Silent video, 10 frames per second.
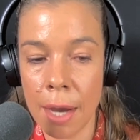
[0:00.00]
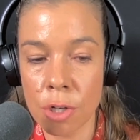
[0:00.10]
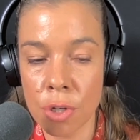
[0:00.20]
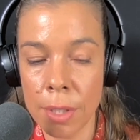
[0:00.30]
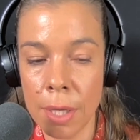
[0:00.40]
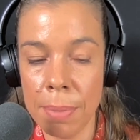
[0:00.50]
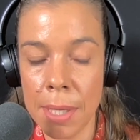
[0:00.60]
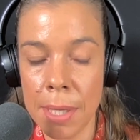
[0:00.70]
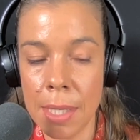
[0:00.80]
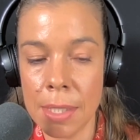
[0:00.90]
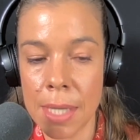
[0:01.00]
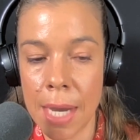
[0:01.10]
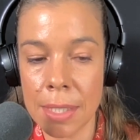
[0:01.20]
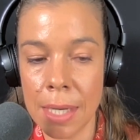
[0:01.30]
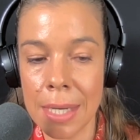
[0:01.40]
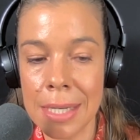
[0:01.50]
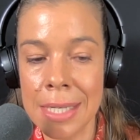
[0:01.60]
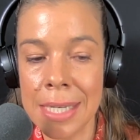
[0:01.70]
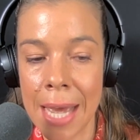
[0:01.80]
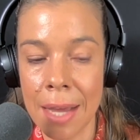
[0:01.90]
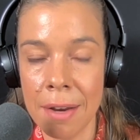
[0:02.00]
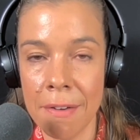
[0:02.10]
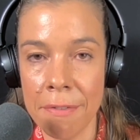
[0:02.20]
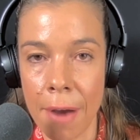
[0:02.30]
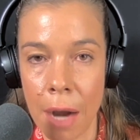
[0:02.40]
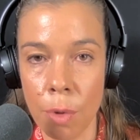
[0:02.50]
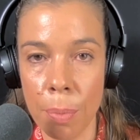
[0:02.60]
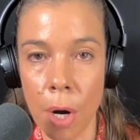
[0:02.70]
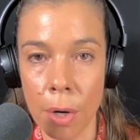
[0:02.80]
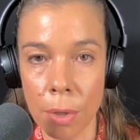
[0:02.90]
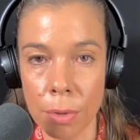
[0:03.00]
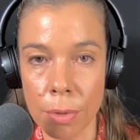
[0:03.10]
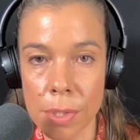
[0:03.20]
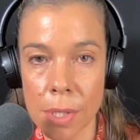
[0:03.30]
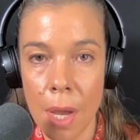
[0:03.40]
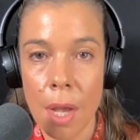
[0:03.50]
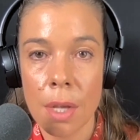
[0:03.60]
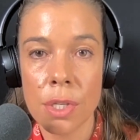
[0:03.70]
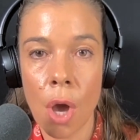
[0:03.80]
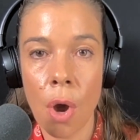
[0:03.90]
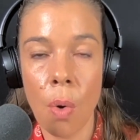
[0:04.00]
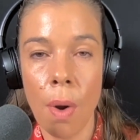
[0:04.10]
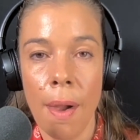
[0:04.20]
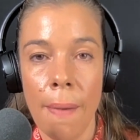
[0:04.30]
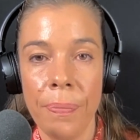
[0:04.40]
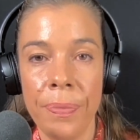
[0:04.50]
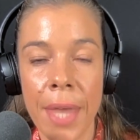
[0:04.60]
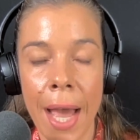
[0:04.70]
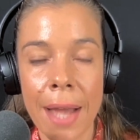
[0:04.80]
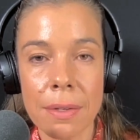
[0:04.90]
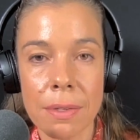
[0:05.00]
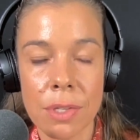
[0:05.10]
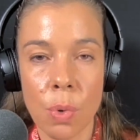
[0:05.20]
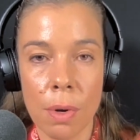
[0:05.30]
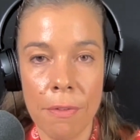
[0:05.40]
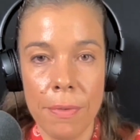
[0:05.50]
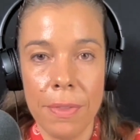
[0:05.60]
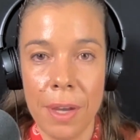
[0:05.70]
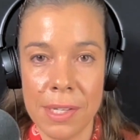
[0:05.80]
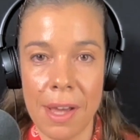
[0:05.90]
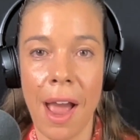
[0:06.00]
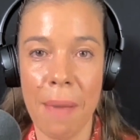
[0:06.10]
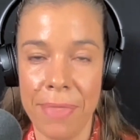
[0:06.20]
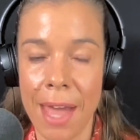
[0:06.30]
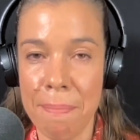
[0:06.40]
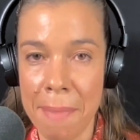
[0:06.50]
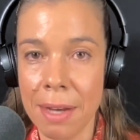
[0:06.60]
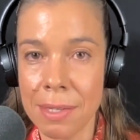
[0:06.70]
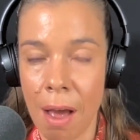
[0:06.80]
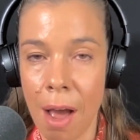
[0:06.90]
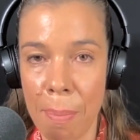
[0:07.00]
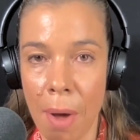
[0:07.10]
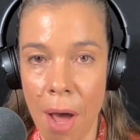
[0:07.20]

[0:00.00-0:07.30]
can actually be detecting dead viral particles. So that exactly. That makes a